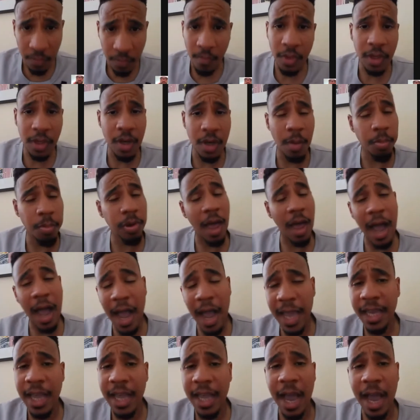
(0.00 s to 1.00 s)

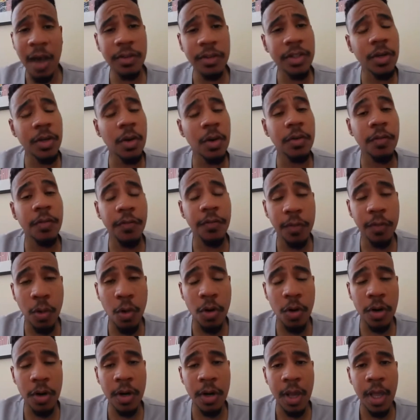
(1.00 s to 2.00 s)
apply out there on the
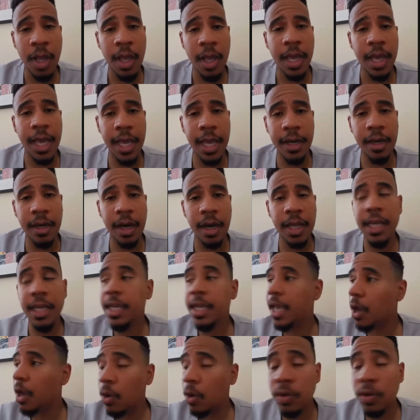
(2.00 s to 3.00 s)
floor, and he
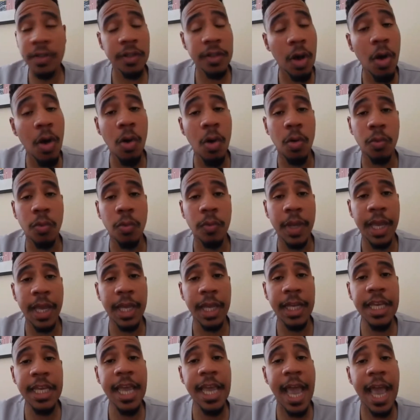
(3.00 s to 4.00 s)
held his own. And
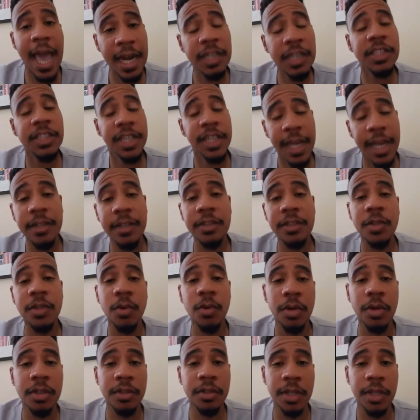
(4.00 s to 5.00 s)
he had a chance to
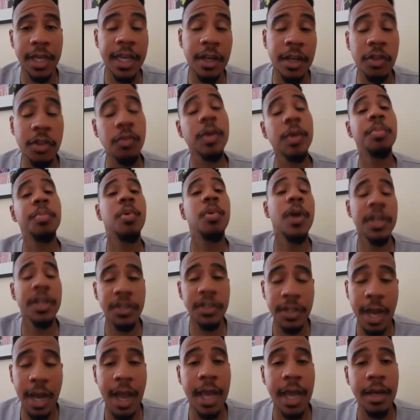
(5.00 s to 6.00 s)
hit a three-point
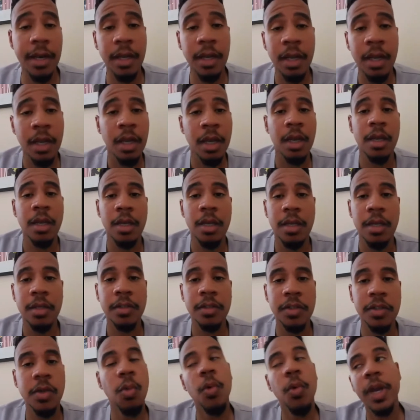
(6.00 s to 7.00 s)
shot
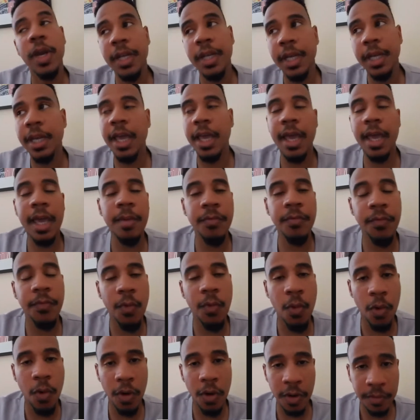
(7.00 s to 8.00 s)
to win the game
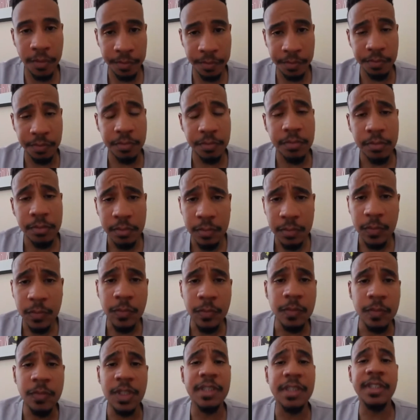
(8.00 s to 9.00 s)
for
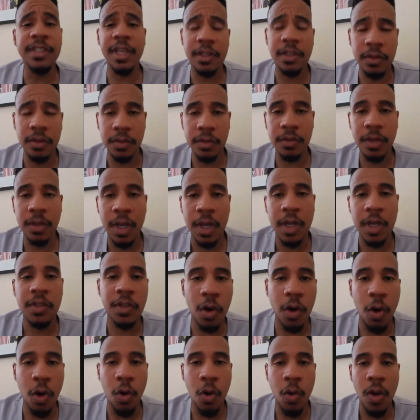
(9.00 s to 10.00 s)
the Sixers.
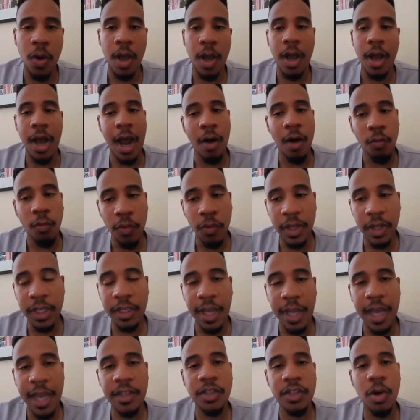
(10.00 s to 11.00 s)
So I really
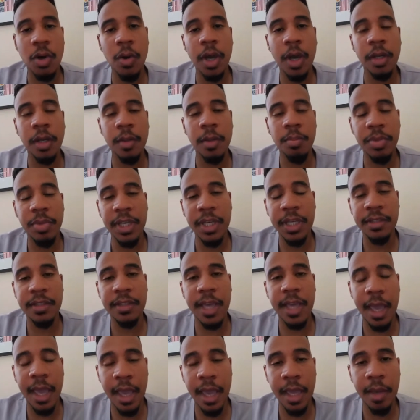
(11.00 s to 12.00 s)
like Joel Embiid's
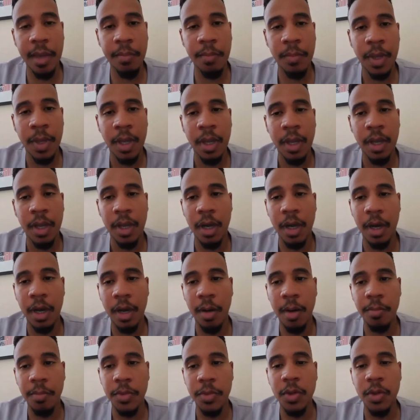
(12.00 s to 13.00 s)
game.
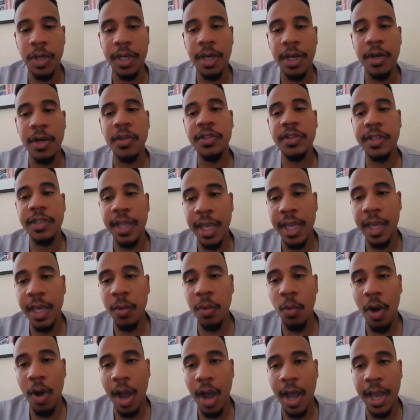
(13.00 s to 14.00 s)
You can understand
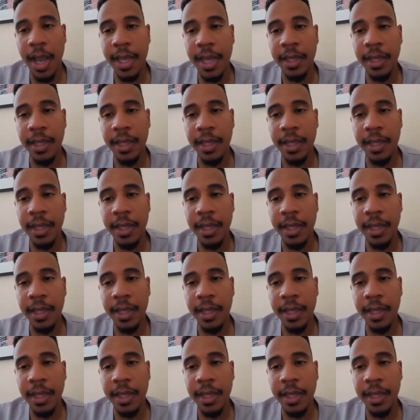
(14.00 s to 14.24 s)
why